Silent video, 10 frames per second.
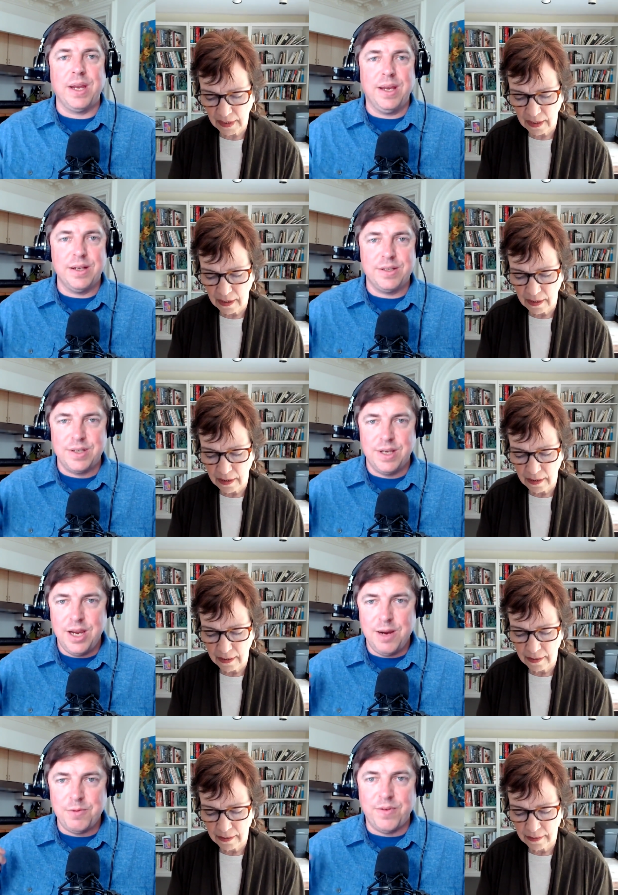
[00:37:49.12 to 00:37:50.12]
Speaker 1: It's
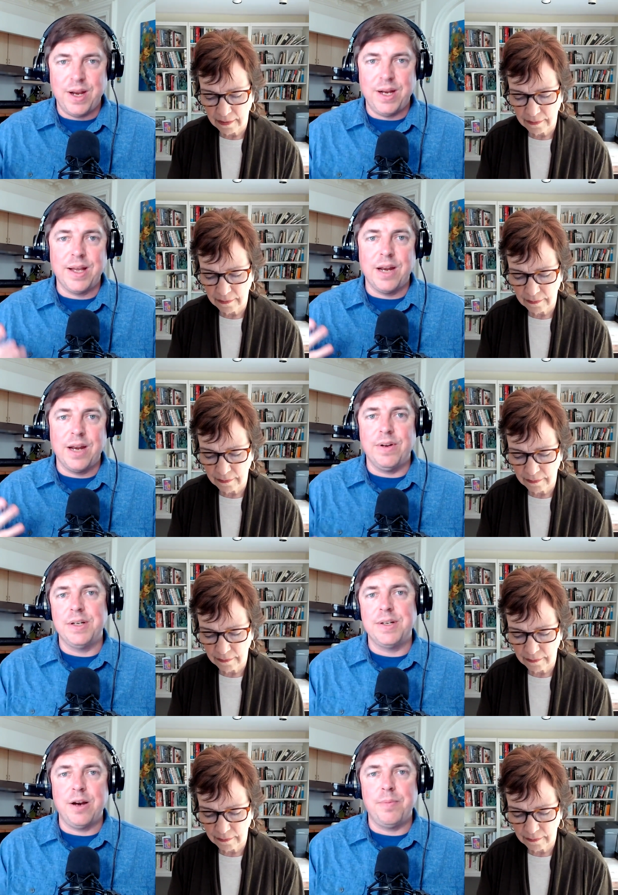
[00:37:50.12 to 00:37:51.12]
providing kind of an
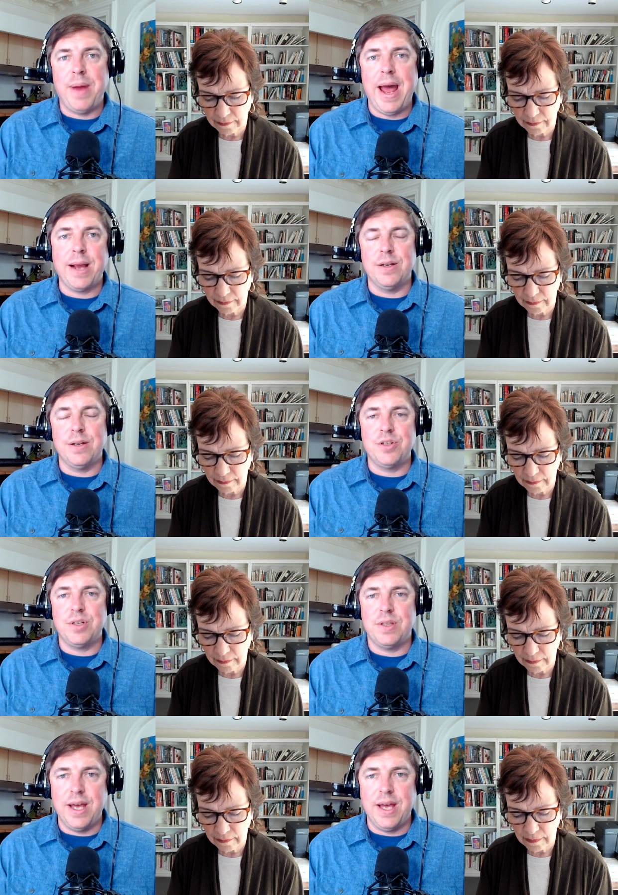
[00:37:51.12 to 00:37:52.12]
entire package
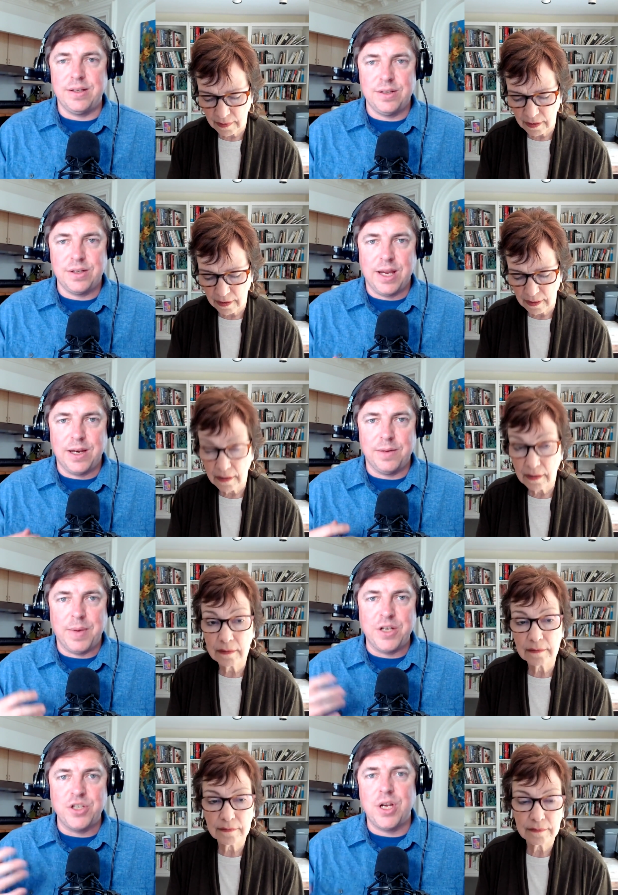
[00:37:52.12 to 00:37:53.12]
that kind of
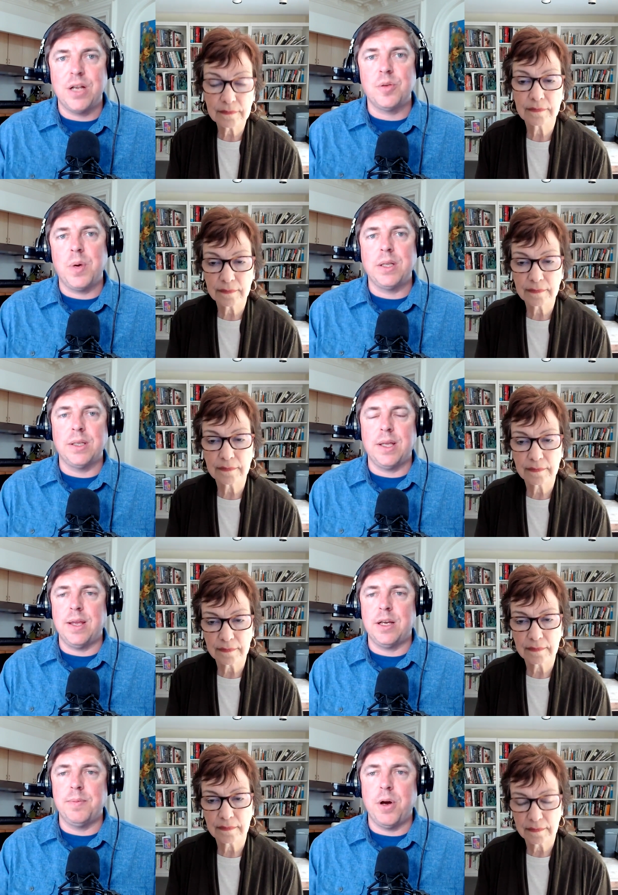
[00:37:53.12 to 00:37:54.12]
might change the way that they
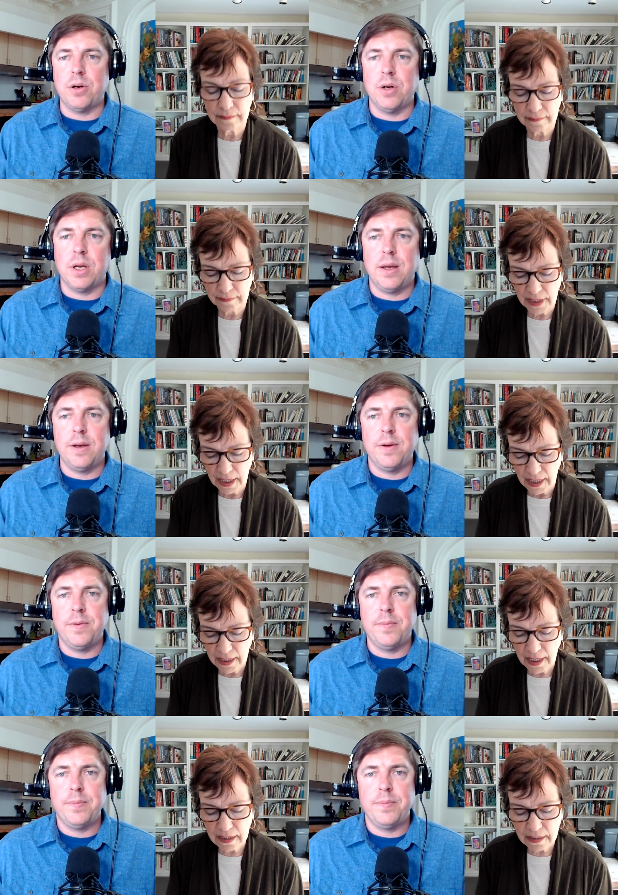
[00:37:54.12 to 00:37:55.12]
think about cooking.
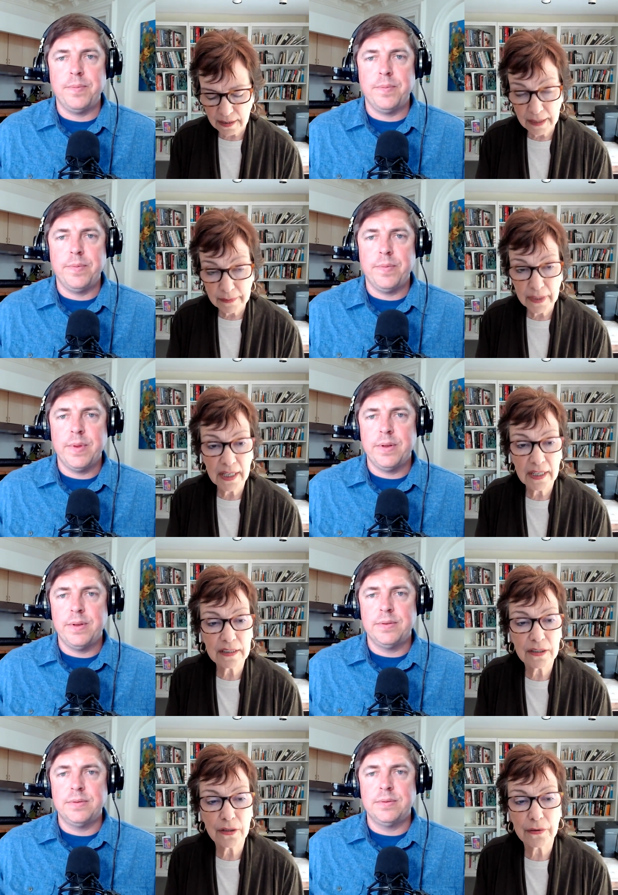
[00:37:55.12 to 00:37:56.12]
Speaker 2: Yes.
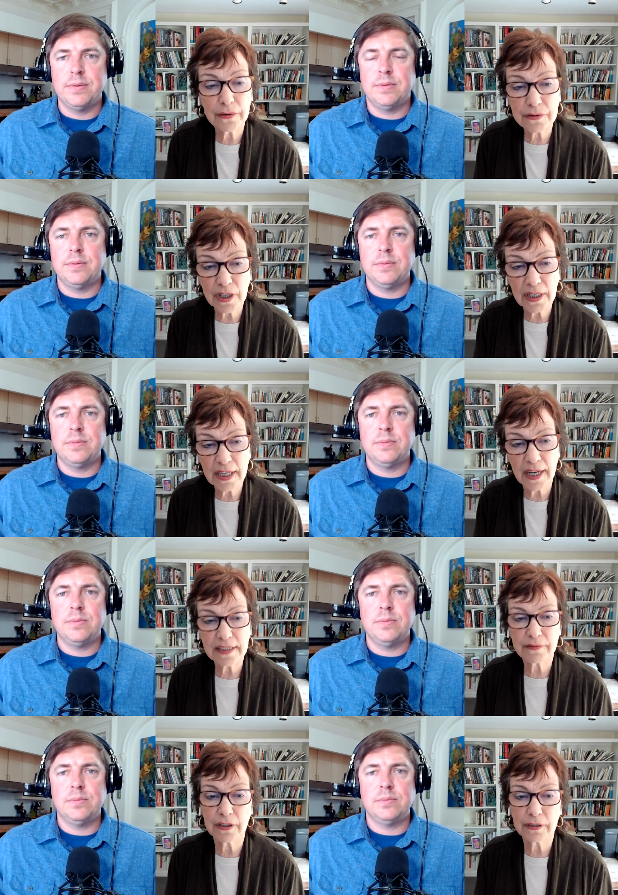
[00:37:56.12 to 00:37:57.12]
And, you know, there's
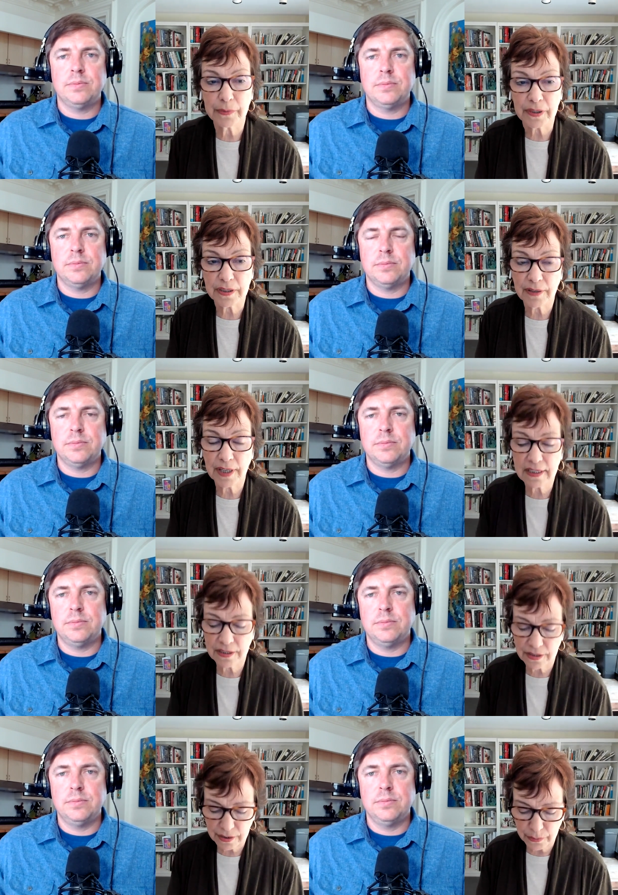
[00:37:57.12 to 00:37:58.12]
all kinds of cookbooks. So
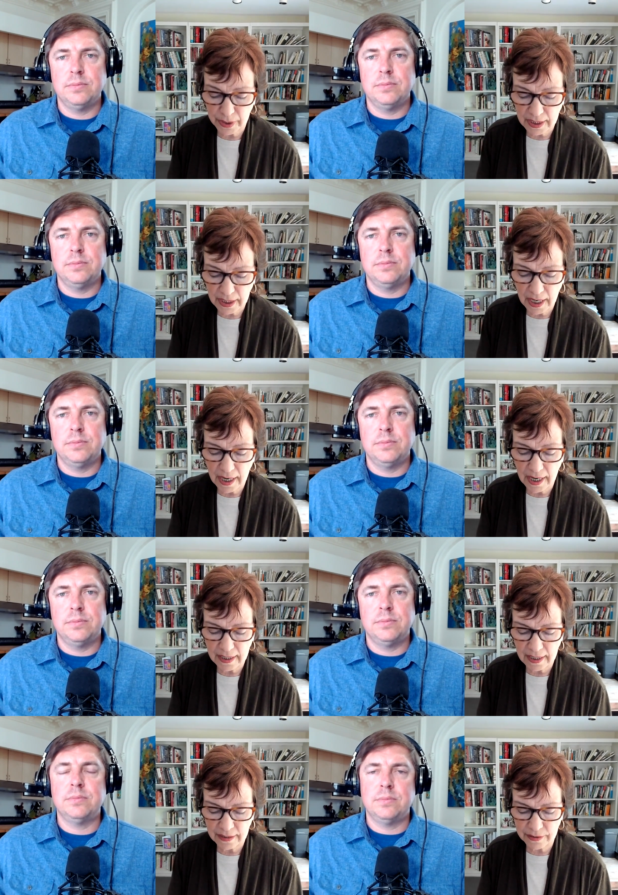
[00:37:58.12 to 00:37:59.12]
that's just one
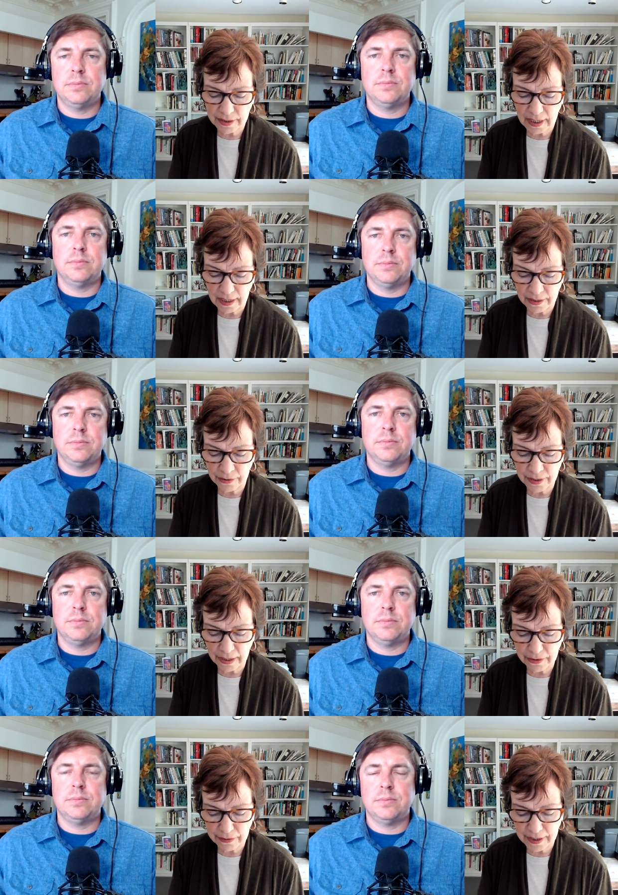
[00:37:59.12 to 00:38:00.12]
kind. And
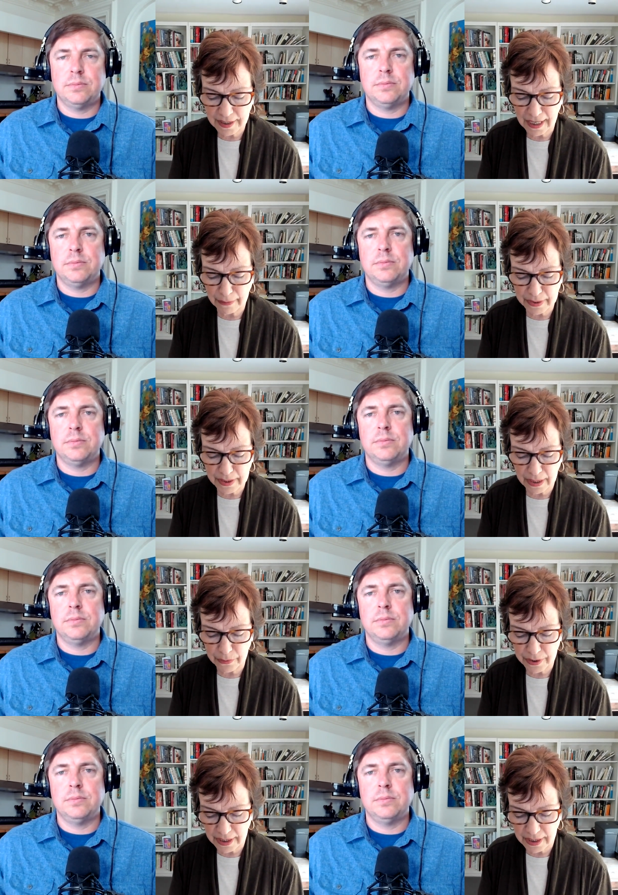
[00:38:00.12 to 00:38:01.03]
those other examples I